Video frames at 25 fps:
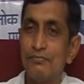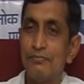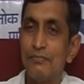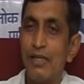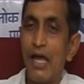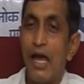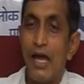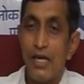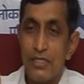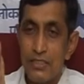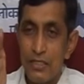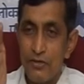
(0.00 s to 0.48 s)

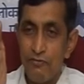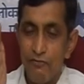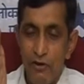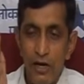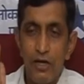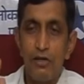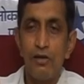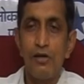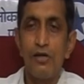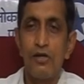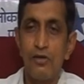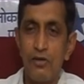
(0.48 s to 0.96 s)
as a
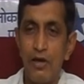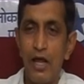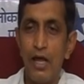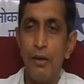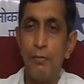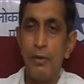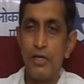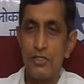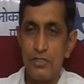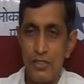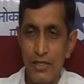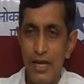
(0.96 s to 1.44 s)
federal crime,
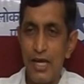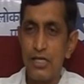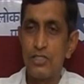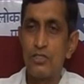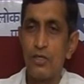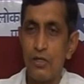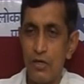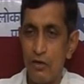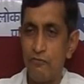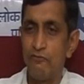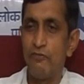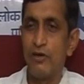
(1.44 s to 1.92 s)
as a
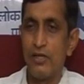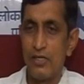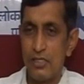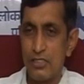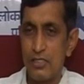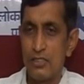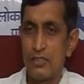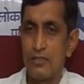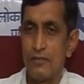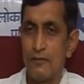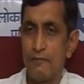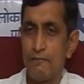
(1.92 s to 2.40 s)
national
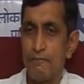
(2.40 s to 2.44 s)
offense,